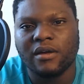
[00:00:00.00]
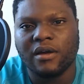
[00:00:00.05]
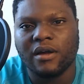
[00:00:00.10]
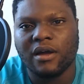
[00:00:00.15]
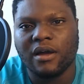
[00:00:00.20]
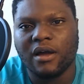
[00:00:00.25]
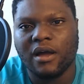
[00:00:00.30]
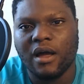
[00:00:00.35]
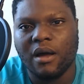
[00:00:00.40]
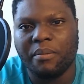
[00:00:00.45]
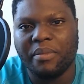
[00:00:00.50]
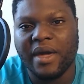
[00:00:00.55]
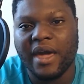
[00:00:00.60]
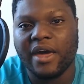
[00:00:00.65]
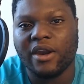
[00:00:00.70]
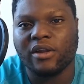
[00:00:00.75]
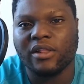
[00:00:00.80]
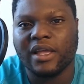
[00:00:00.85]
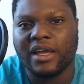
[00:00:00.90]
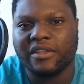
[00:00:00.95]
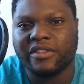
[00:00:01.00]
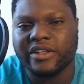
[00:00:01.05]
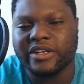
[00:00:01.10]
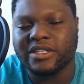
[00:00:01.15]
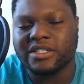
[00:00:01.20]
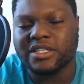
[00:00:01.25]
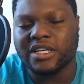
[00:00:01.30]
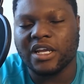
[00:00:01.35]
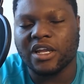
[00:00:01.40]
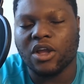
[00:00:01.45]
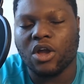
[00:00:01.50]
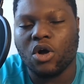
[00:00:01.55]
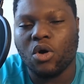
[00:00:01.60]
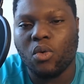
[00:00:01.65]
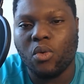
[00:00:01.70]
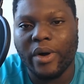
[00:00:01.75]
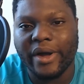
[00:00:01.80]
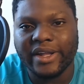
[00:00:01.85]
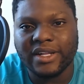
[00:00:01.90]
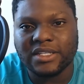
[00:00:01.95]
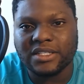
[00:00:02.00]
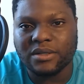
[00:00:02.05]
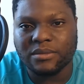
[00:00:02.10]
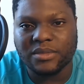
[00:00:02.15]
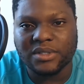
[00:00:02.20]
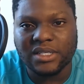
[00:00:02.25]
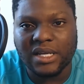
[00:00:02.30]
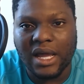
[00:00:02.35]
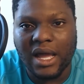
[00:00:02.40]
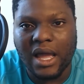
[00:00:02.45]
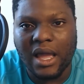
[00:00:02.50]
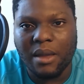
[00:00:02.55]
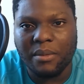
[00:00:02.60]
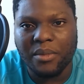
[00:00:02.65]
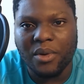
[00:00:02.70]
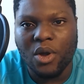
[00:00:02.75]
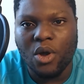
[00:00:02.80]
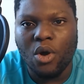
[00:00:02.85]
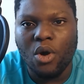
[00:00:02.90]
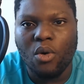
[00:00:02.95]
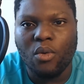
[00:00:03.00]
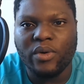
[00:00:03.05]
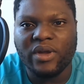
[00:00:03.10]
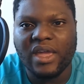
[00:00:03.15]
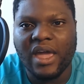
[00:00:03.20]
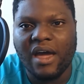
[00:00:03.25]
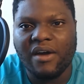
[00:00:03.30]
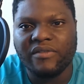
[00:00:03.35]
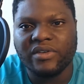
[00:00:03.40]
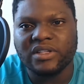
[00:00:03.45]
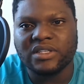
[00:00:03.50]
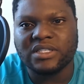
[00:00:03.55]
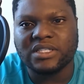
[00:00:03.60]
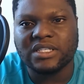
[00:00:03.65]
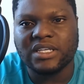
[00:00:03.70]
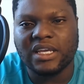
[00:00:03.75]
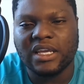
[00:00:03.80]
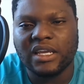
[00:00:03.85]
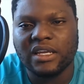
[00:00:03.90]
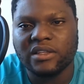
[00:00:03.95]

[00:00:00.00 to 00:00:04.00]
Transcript: a panel like this in quite some time. We haven't seen the